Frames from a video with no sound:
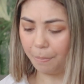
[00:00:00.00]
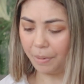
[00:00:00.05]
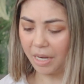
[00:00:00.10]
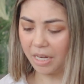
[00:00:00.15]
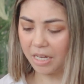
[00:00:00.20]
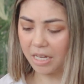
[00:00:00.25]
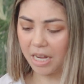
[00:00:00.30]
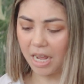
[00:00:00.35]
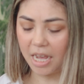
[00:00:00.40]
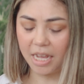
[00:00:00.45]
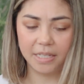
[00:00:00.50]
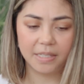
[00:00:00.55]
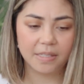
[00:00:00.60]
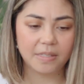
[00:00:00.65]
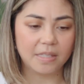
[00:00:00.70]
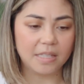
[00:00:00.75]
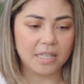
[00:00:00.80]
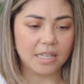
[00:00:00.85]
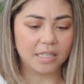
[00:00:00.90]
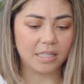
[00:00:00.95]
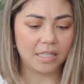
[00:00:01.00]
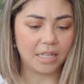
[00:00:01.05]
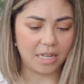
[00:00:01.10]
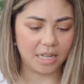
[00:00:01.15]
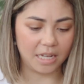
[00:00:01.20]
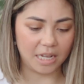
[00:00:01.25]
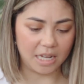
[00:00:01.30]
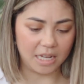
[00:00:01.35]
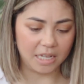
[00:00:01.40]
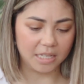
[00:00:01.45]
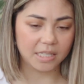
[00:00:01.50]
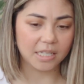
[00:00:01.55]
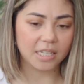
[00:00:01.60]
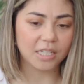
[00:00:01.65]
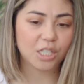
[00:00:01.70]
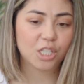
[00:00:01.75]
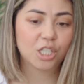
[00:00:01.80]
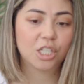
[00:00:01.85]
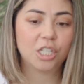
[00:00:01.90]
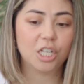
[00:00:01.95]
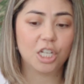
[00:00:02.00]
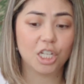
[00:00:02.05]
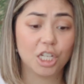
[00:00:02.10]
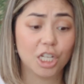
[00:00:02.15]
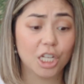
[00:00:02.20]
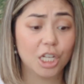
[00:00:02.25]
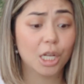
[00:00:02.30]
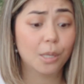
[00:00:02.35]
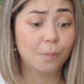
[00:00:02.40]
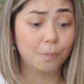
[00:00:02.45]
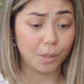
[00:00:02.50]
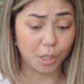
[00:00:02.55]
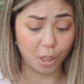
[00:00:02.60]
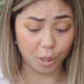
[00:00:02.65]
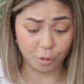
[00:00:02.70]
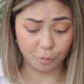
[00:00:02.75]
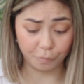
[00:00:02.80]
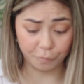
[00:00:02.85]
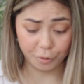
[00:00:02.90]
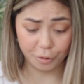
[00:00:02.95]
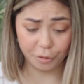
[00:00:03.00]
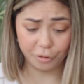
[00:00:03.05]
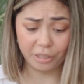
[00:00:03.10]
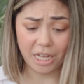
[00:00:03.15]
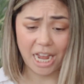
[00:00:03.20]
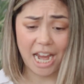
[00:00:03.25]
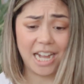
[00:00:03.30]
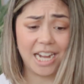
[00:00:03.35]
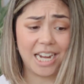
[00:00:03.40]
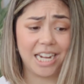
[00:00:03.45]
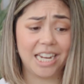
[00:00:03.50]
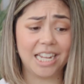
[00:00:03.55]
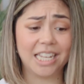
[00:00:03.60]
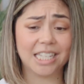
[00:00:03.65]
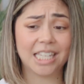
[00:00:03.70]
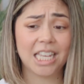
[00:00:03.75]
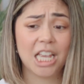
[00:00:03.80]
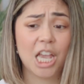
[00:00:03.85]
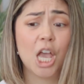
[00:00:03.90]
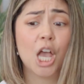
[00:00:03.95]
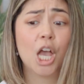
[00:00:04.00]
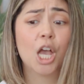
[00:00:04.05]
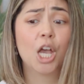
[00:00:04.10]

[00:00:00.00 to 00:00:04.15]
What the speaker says: But yes, this thing is stinking beautiful, and it is